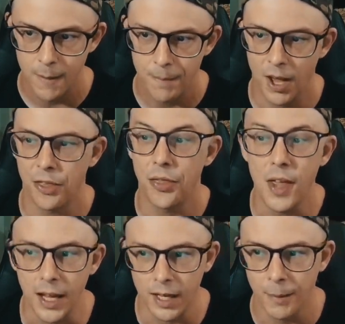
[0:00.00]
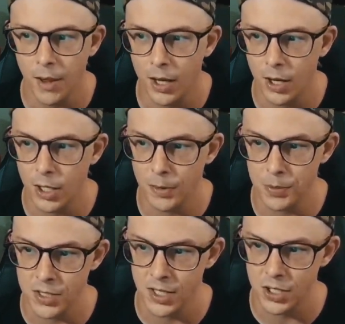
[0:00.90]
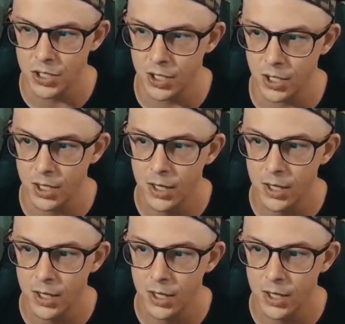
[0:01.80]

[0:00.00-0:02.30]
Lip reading: I think, I'm not 100% sure.